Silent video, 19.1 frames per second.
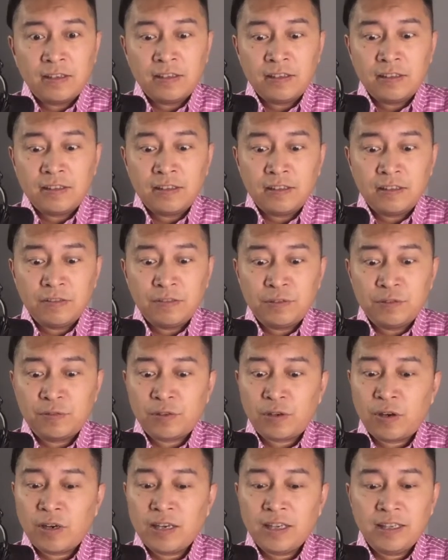if you've
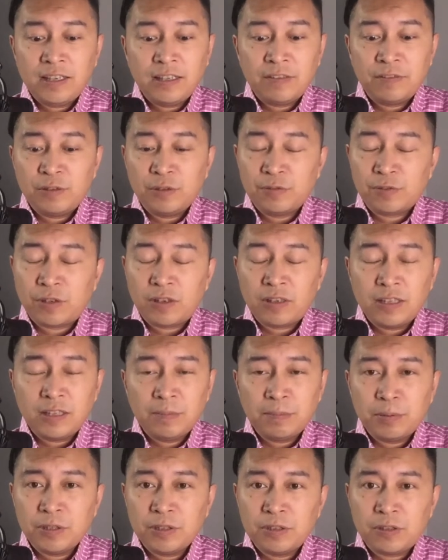already
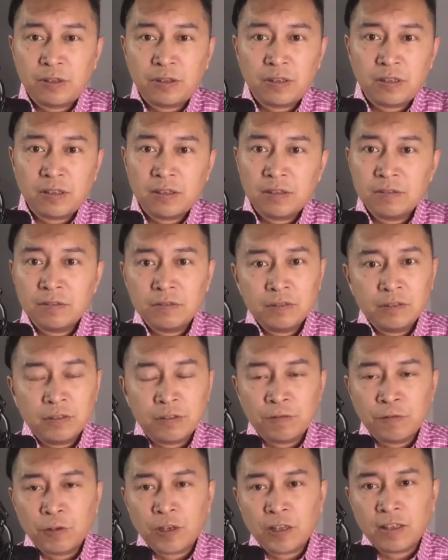put your
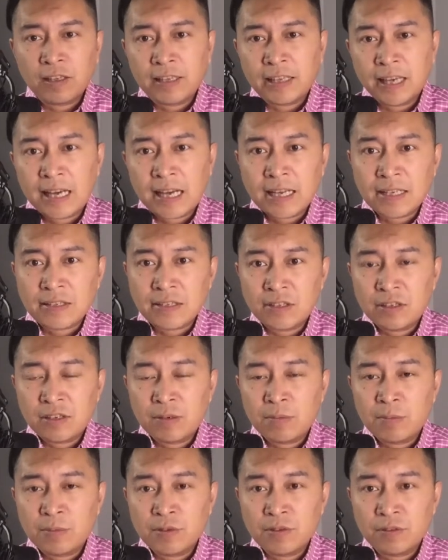foot on the gas in
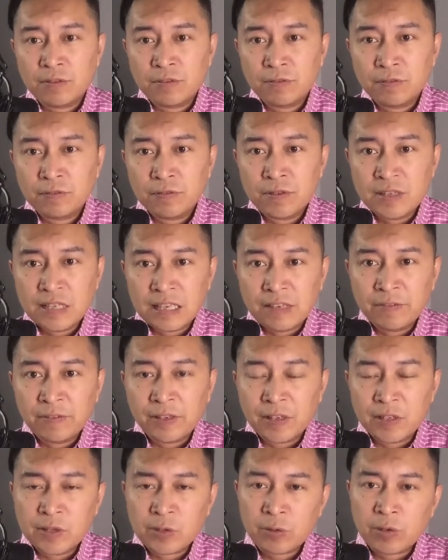terms of
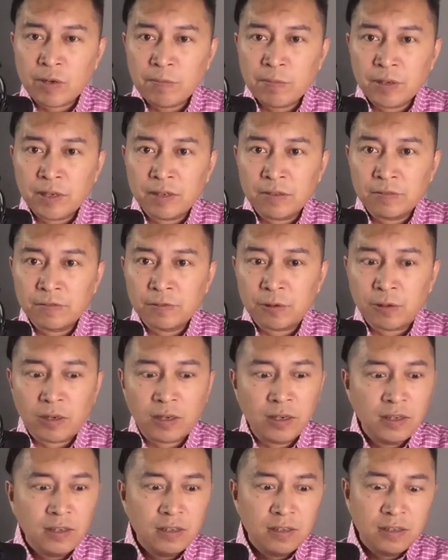saving and scrimping for,
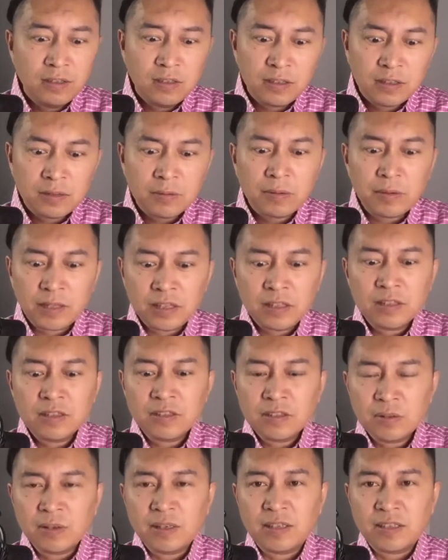I mean, it's
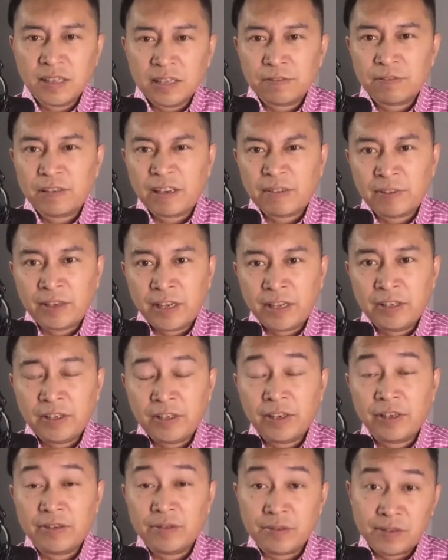still going to take 5 to 8
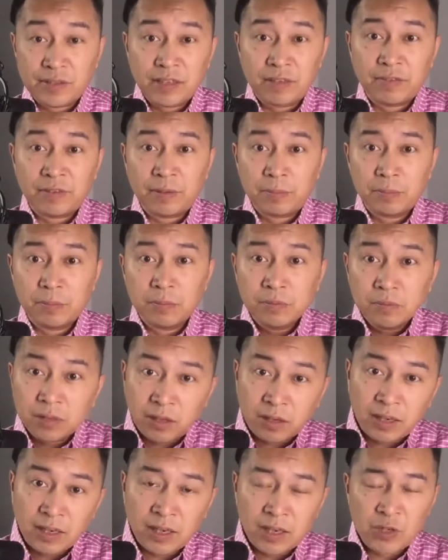years to save up, you
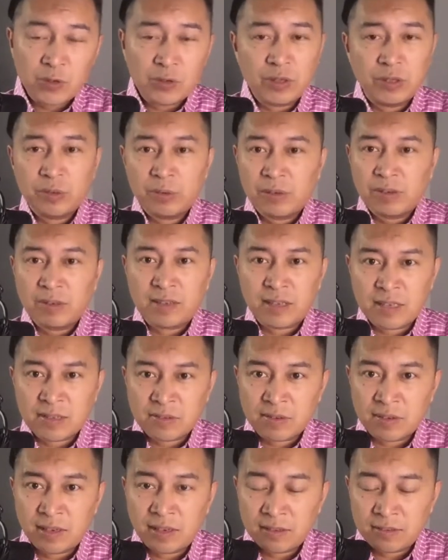know, $100,000 to
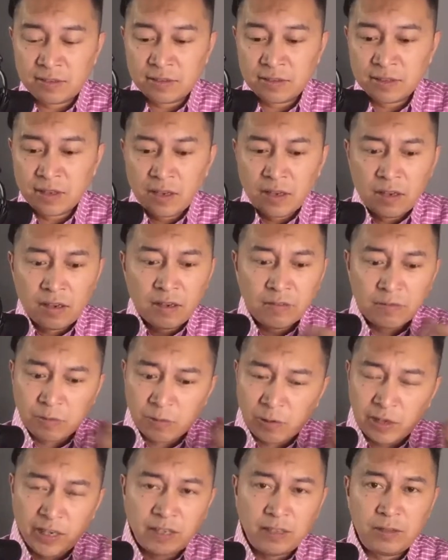$200,000
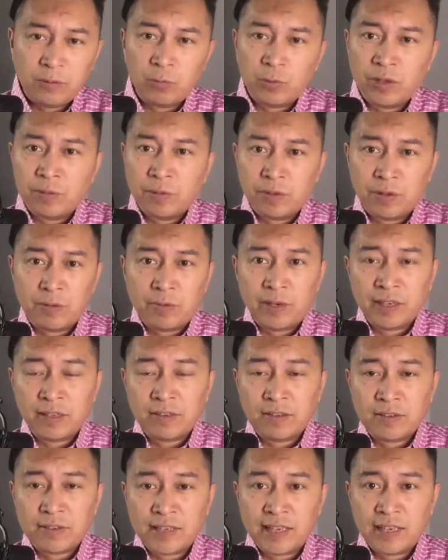for anyone with a
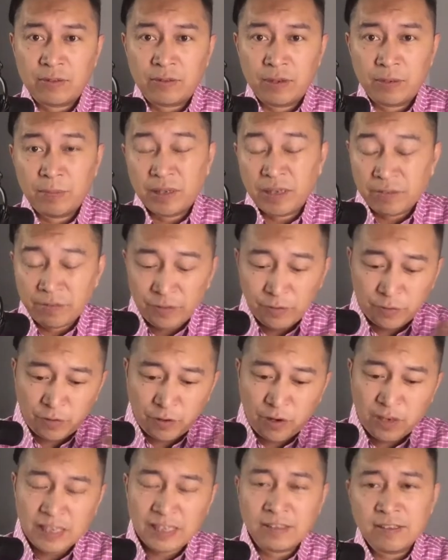regular salary. But if you've
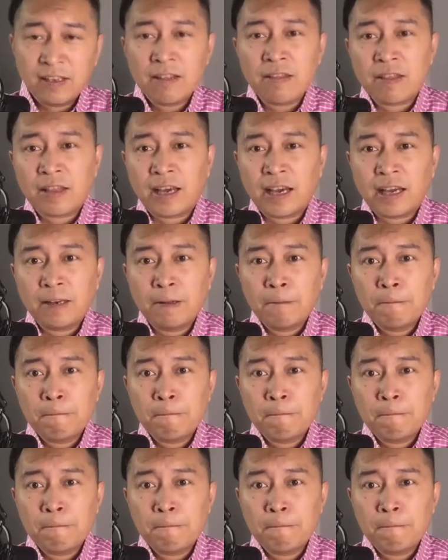already done that,